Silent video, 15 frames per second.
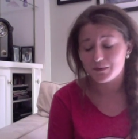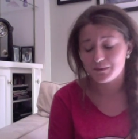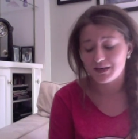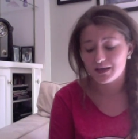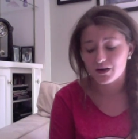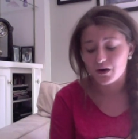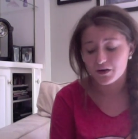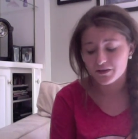to
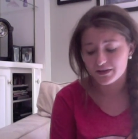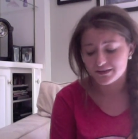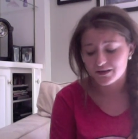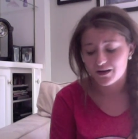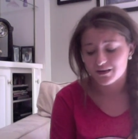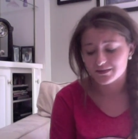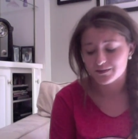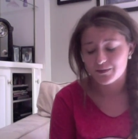meet all these
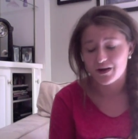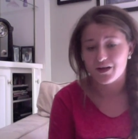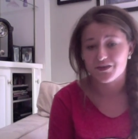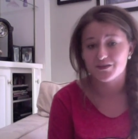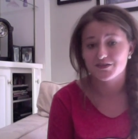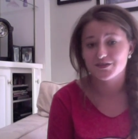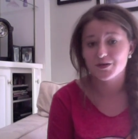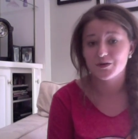awesome
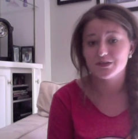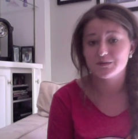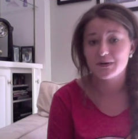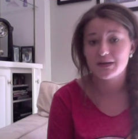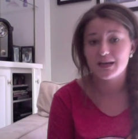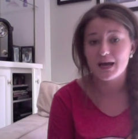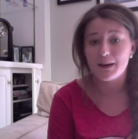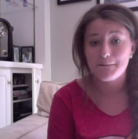authors. So it's
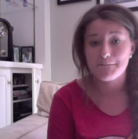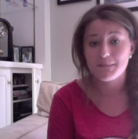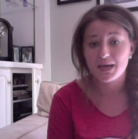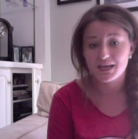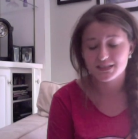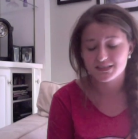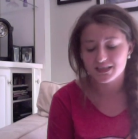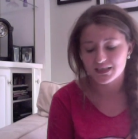been
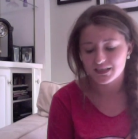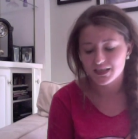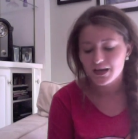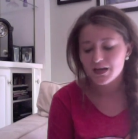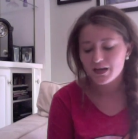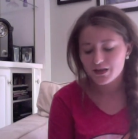amazing.